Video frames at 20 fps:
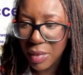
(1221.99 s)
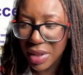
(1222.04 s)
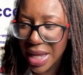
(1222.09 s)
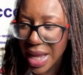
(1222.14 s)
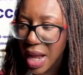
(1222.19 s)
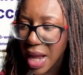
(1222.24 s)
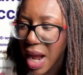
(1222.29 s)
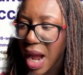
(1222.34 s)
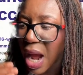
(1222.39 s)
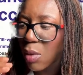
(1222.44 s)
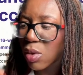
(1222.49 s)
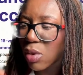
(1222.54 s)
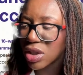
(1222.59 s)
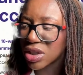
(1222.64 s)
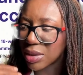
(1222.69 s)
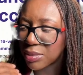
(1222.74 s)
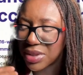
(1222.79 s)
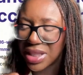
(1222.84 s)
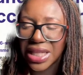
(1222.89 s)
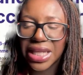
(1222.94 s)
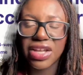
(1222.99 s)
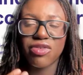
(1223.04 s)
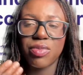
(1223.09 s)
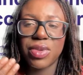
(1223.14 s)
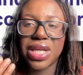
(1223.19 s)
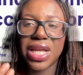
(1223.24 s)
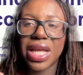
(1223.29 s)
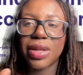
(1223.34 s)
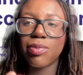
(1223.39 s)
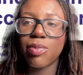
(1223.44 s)
Yeah, I want someone to give
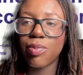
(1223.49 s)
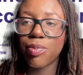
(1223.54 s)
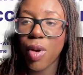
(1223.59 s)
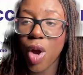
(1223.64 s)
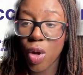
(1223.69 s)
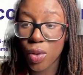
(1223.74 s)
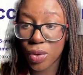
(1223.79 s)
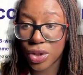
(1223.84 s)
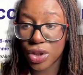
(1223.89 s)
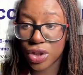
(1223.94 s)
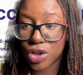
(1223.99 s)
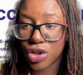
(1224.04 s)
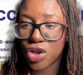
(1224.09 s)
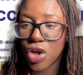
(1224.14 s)
me a post.